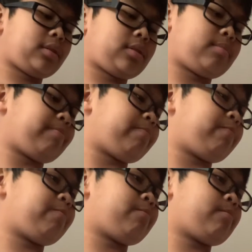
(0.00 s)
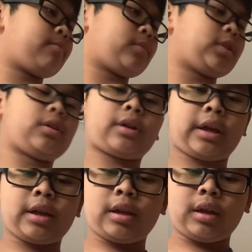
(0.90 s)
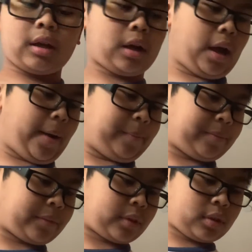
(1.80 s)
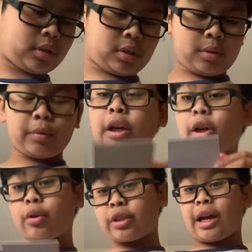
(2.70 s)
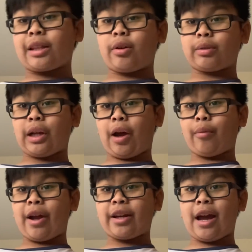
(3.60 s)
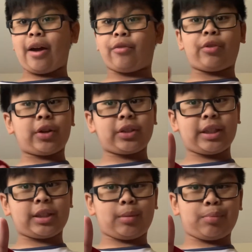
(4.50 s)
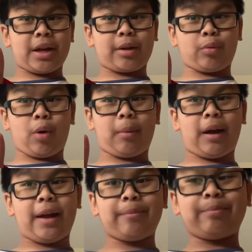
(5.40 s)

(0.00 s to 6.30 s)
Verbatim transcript: Hmm. Okay. Um, we're gonna go check those out right now. First is the prank robot.